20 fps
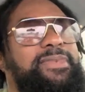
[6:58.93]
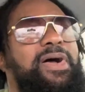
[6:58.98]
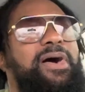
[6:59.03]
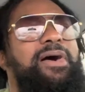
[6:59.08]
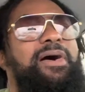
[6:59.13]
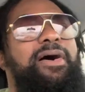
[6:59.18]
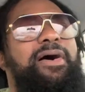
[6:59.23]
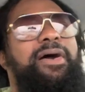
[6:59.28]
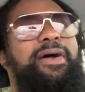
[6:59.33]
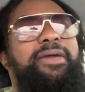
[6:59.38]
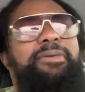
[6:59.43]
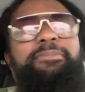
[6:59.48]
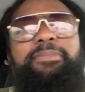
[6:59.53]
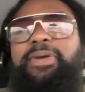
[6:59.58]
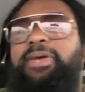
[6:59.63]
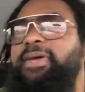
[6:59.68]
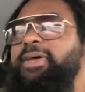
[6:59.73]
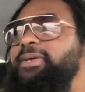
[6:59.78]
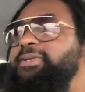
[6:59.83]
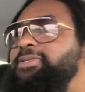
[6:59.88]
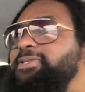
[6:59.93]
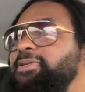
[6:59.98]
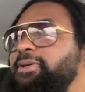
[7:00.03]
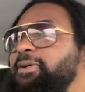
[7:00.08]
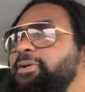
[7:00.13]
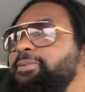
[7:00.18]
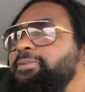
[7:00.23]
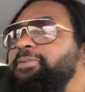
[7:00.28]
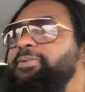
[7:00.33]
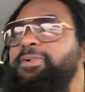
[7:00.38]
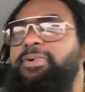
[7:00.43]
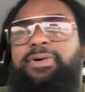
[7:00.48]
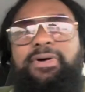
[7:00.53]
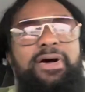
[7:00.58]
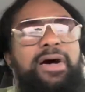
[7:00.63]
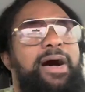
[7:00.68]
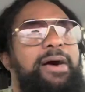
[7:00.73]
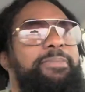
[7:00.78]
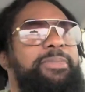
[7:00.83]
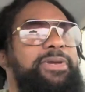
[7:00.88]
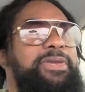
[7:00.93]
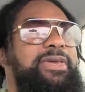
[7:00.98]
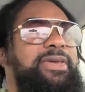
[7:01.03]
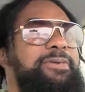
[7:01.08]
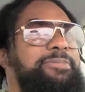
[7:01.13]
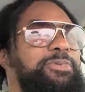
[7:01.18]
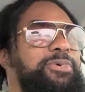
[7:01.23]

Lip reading: All right, man, so I'm gonna keep